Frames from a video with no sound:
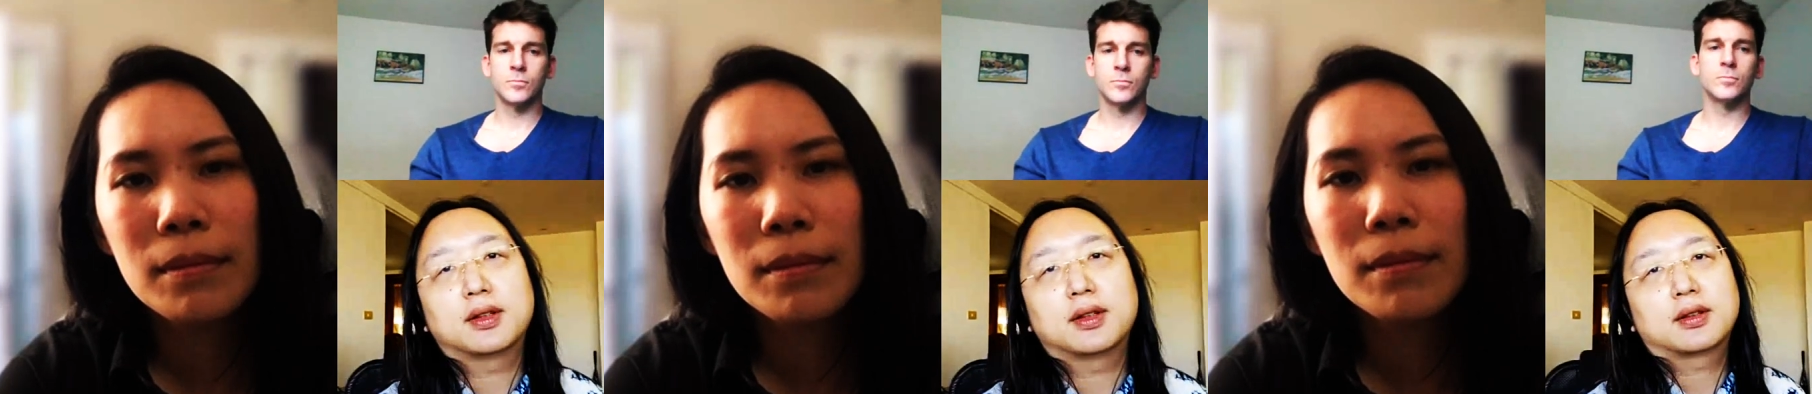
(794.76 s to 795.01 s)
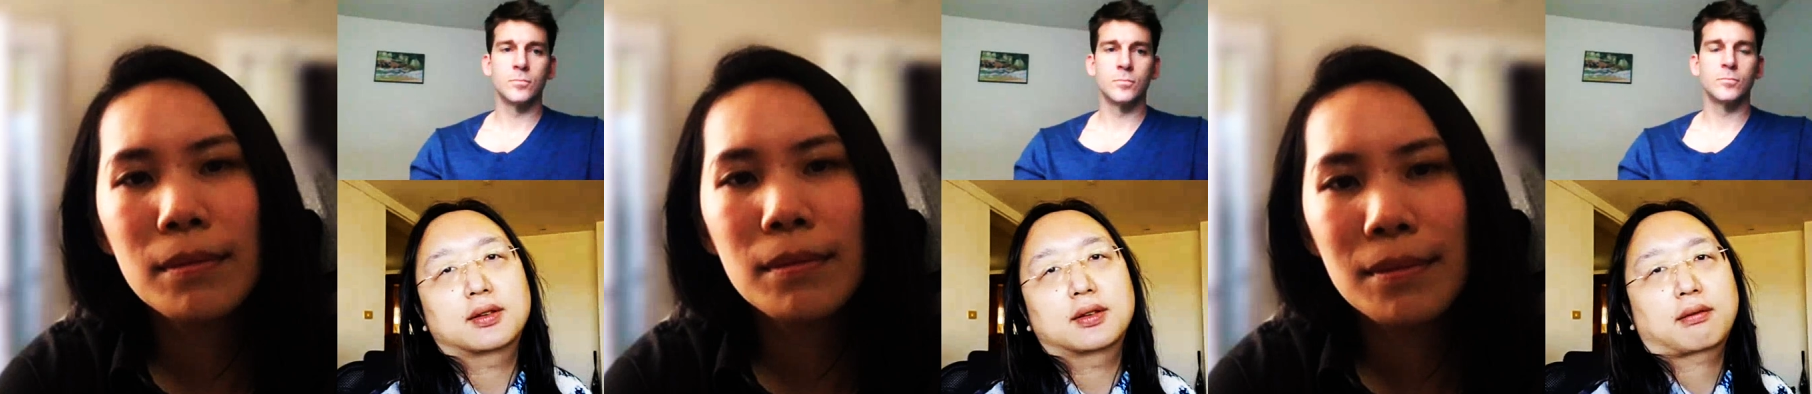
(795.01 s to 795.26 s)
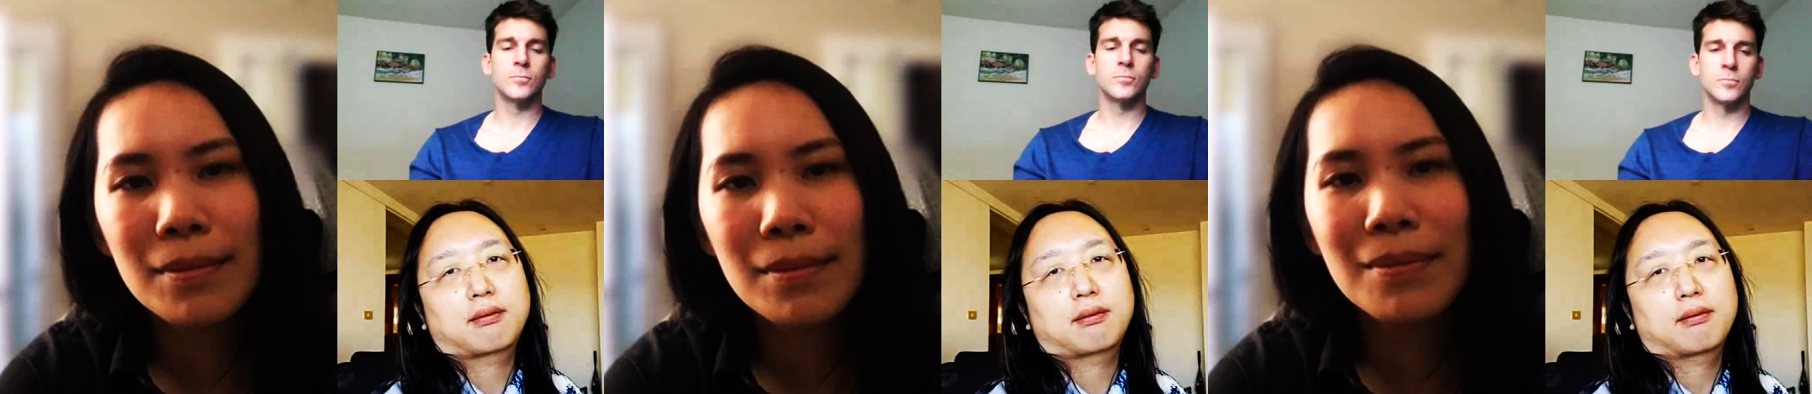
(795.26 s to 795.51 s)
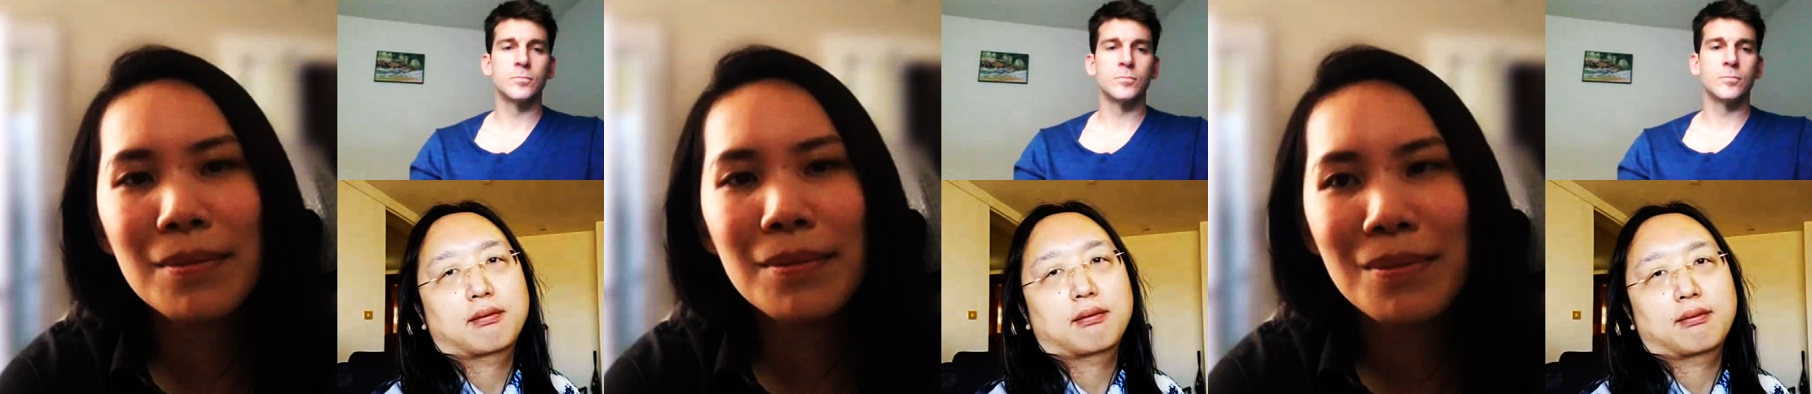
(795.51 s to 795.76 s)

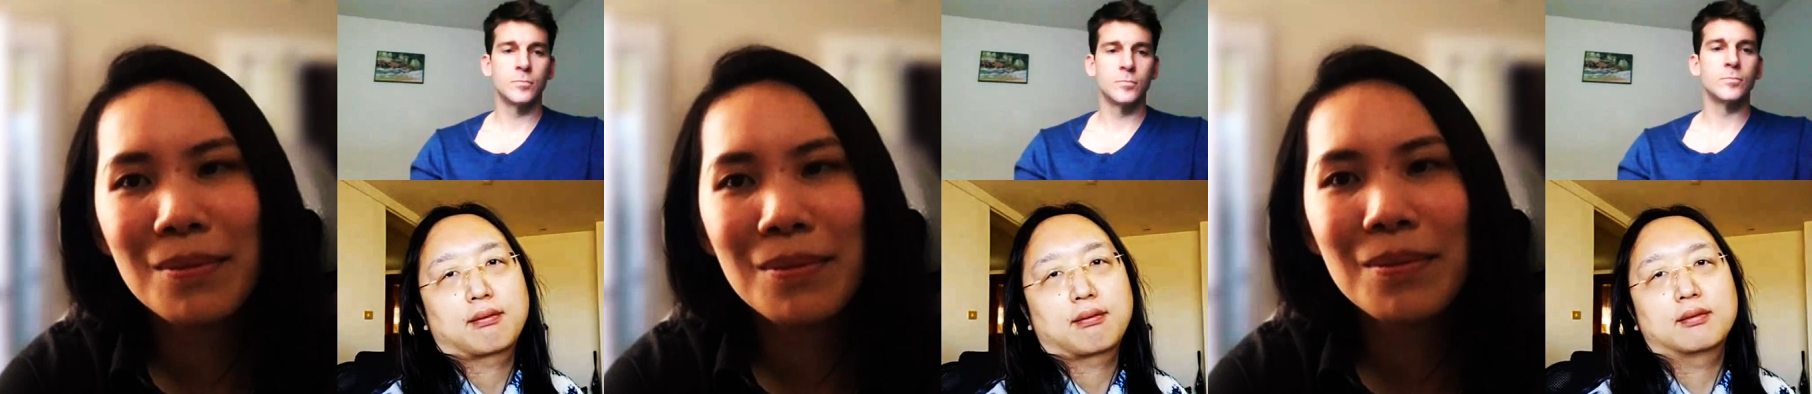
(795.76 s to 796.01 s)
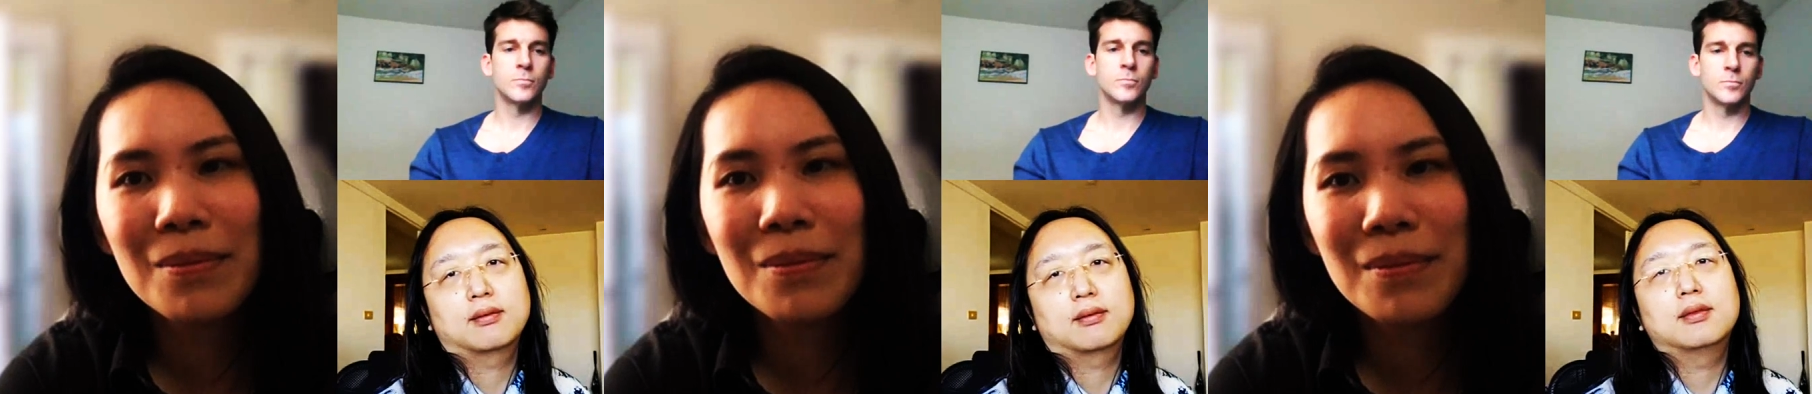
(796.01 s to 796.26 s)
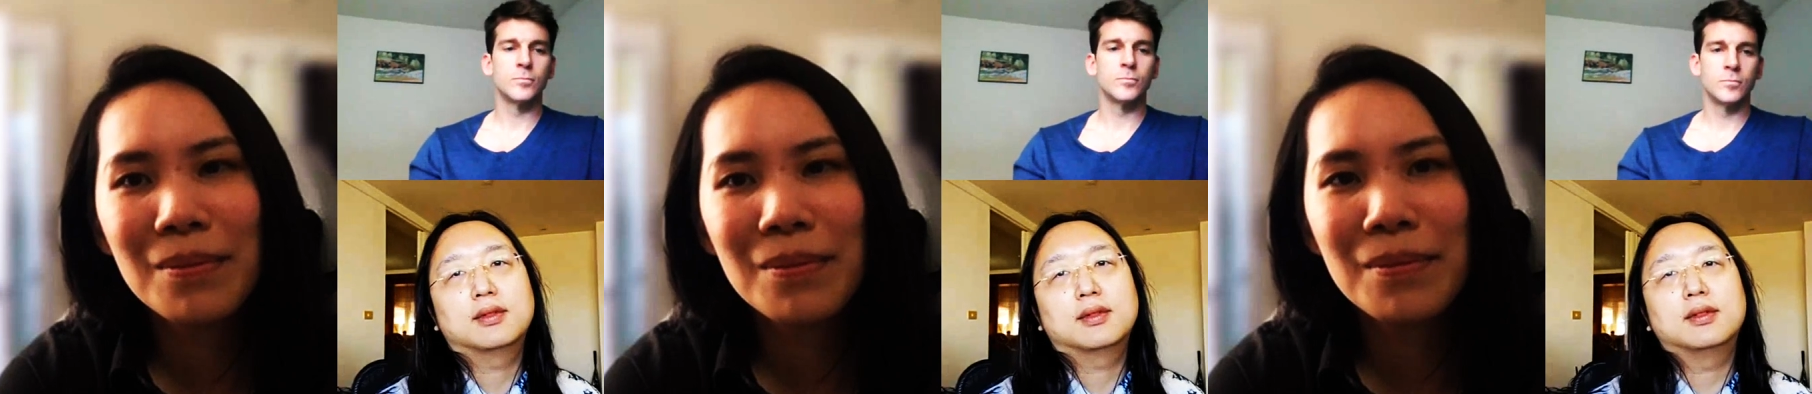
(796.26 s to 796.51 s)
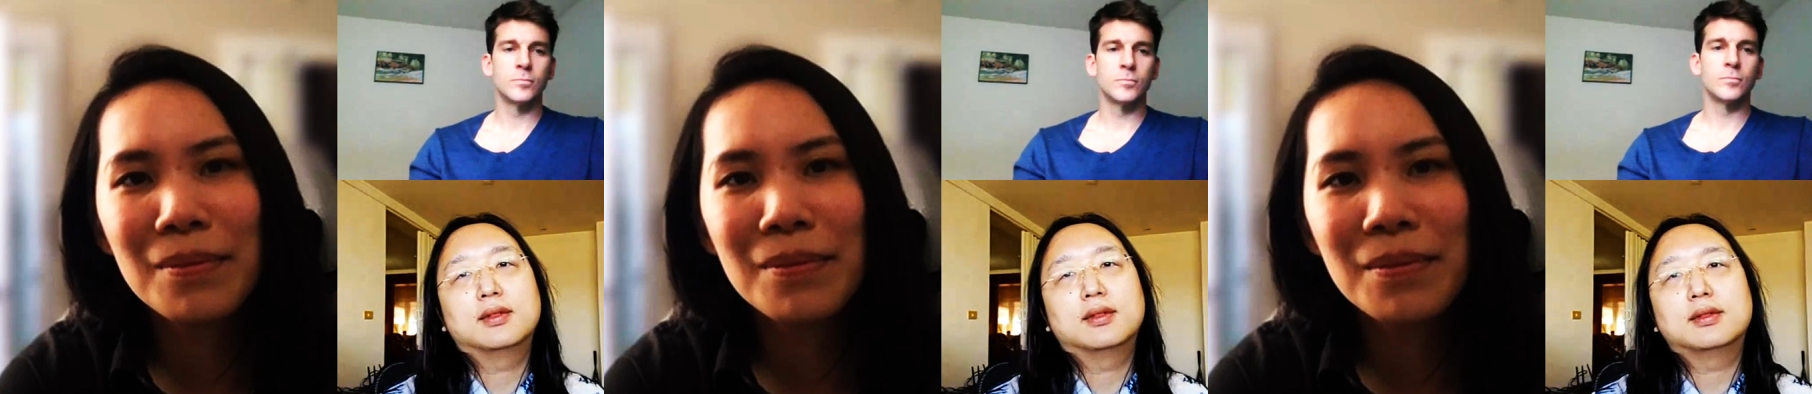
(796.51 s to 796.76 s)

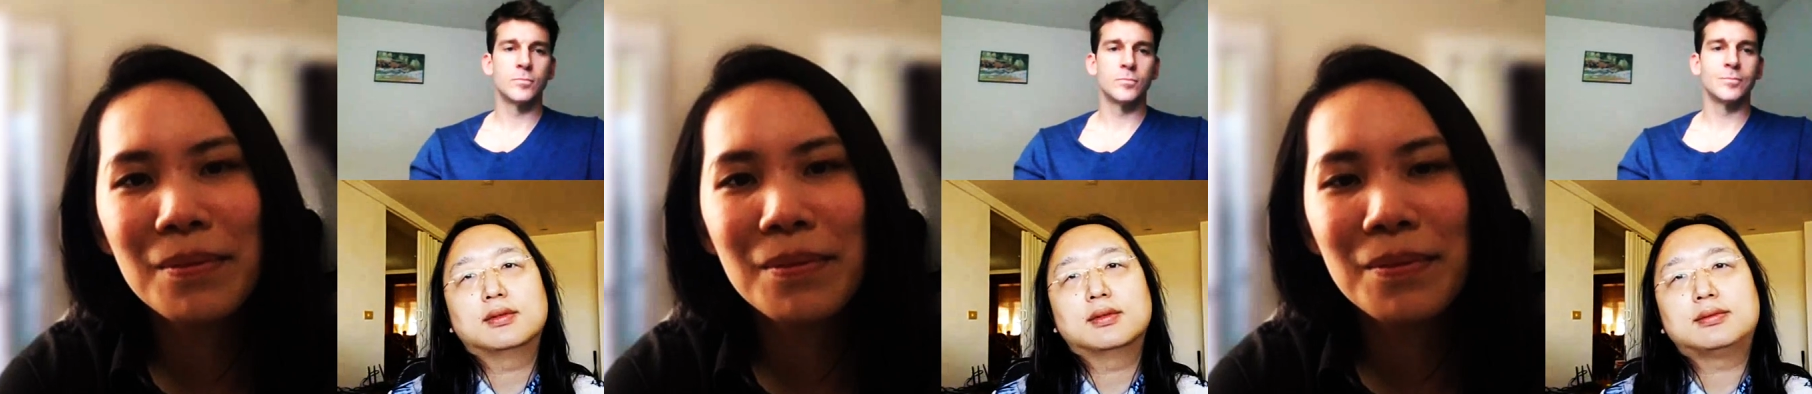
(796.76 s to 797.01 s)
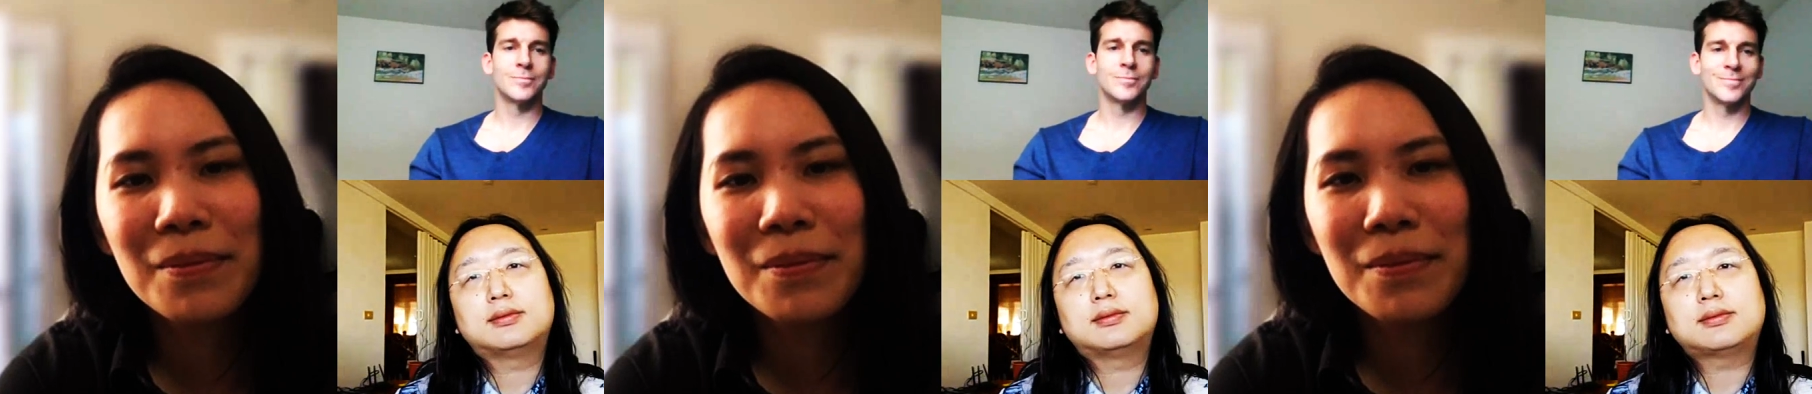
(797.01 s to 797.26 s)
(no one is talking)